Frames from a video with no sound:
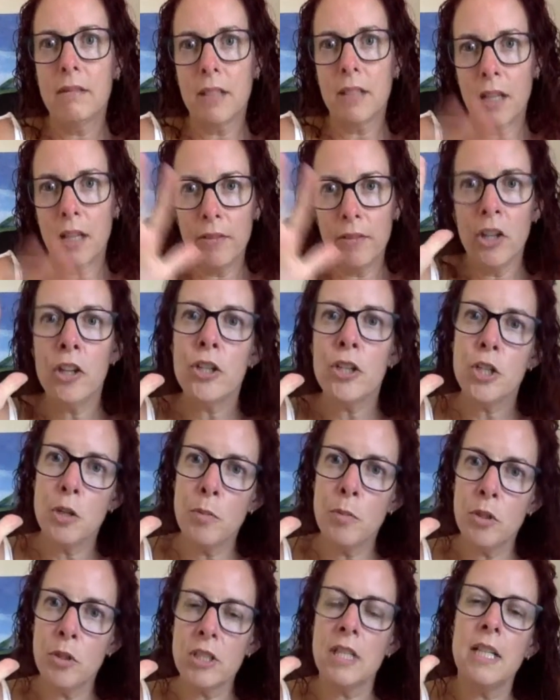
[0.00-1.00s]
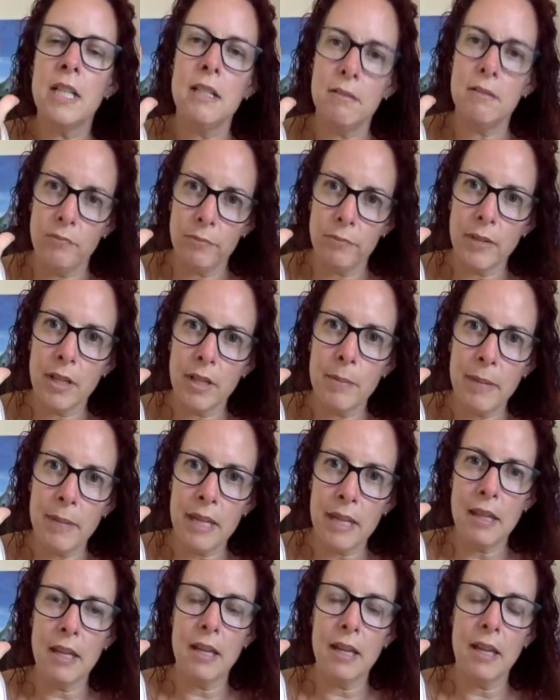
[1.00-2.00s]
I've heard you, body, I'm gonna
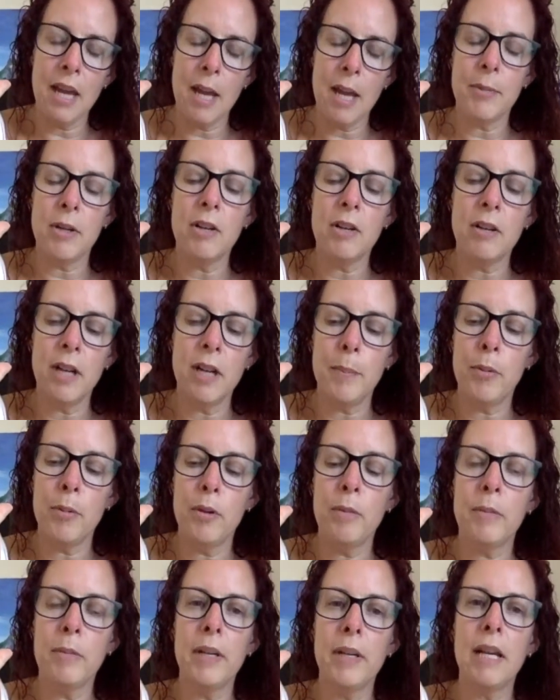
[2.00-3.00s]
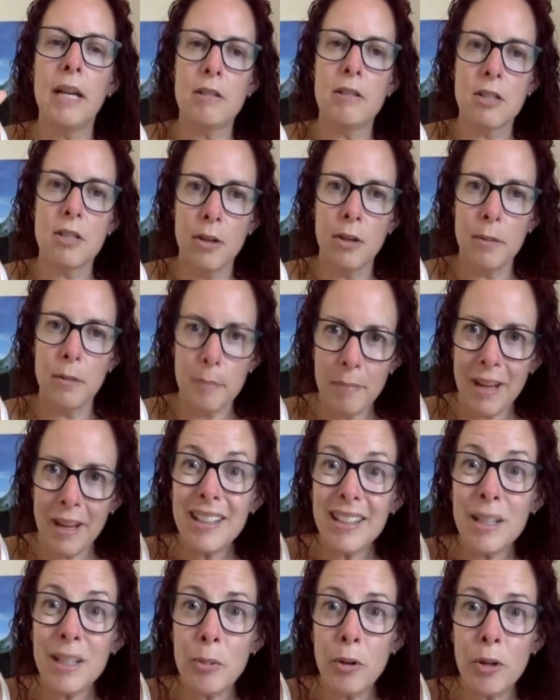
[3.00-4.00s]
make the MRI appointment now. So
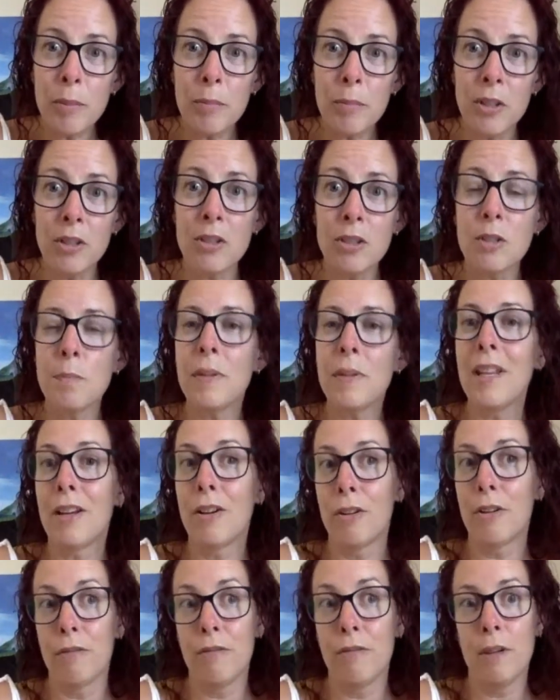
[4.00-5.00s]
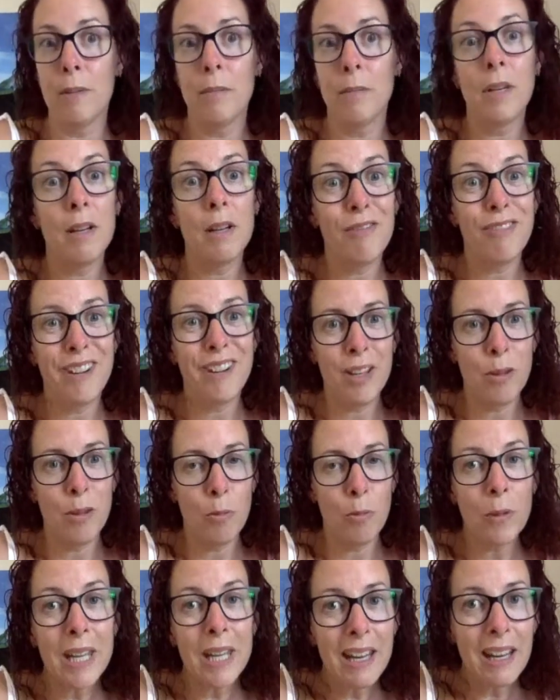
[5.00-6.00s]
made the appointment, but they couldn't fit me in for another
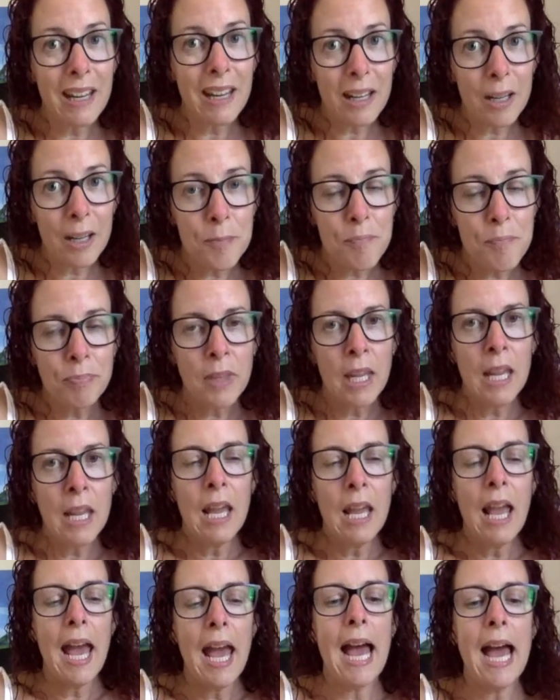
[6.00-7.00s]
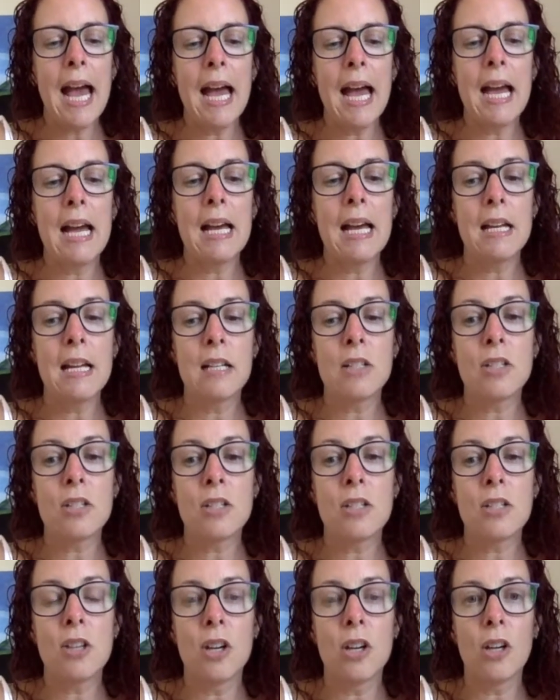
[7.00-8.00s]
week. And
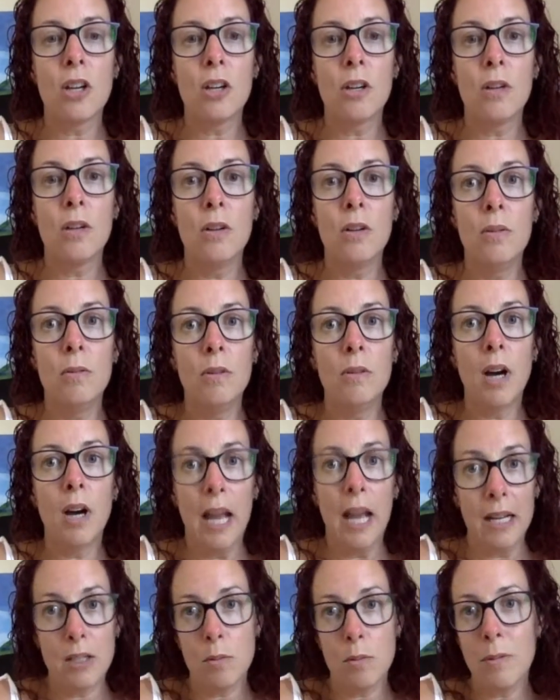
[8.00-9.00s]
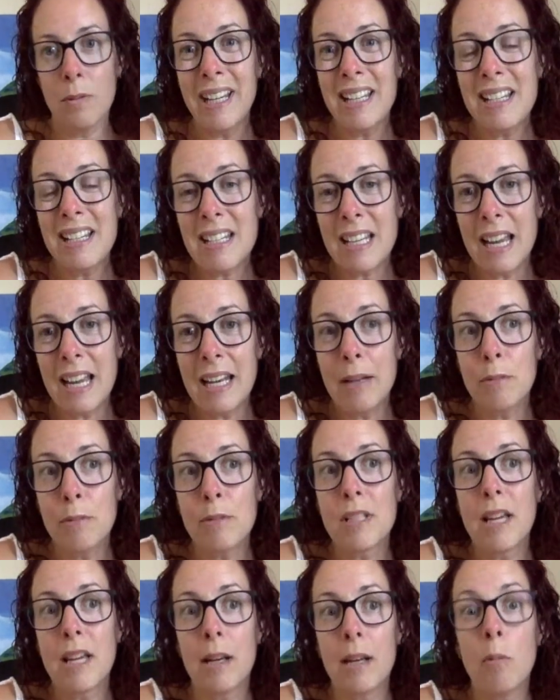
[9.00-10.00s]
so I had to wait, and it
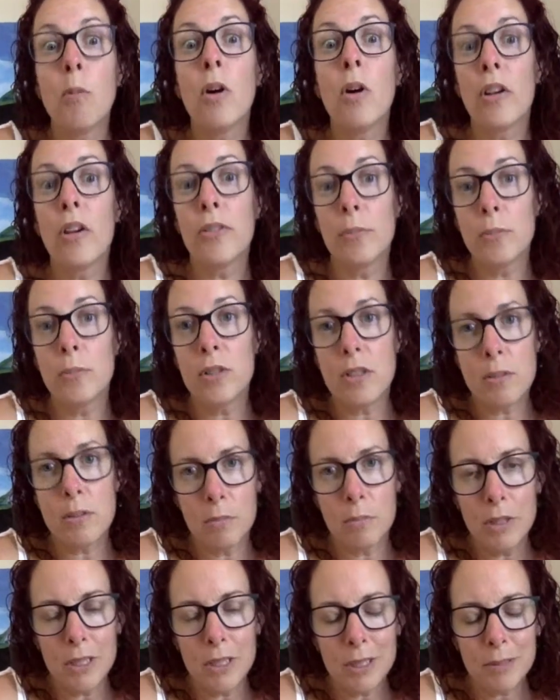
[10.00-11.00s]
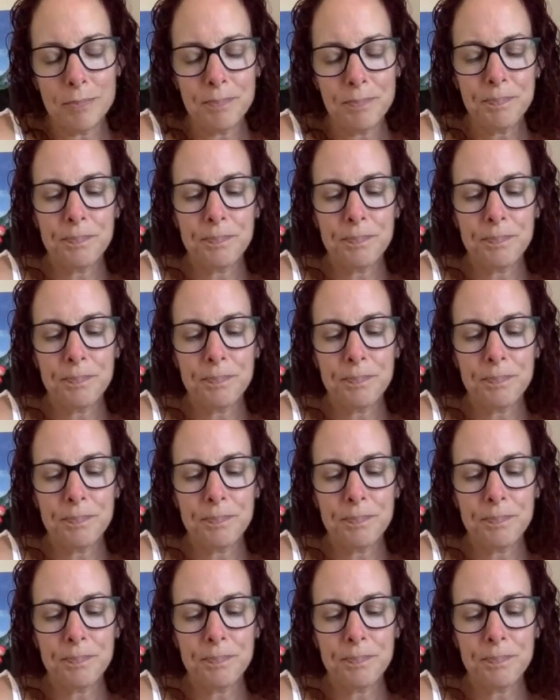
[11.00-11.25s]
was getting worse and worse and worse.